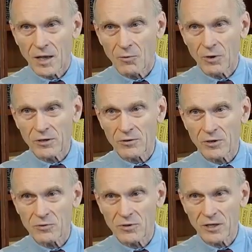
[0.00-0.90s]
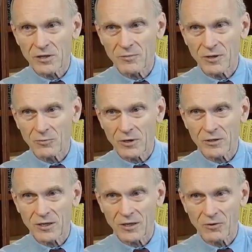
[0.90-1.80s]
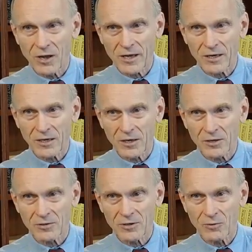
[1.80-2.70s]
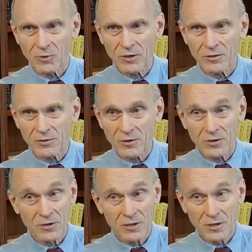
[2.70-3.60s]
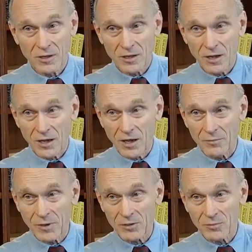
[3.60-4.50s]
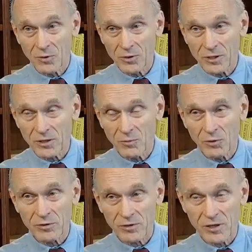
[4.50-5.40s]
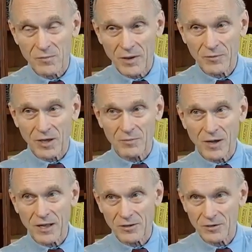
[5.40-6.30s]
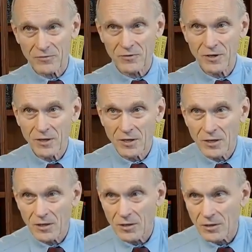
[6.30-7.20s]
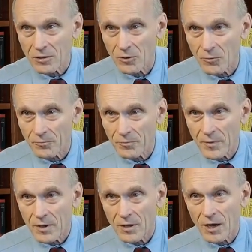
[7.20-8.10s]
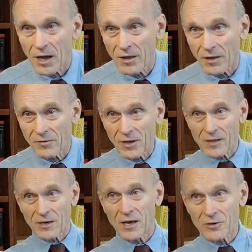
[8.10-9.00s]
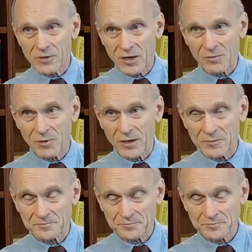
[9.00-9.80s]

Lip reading: 1/3 are euglycemic and once daily long-acting insulin, and 1/3 on basal bolus, most are C-peptide positive. So the islet autotransplant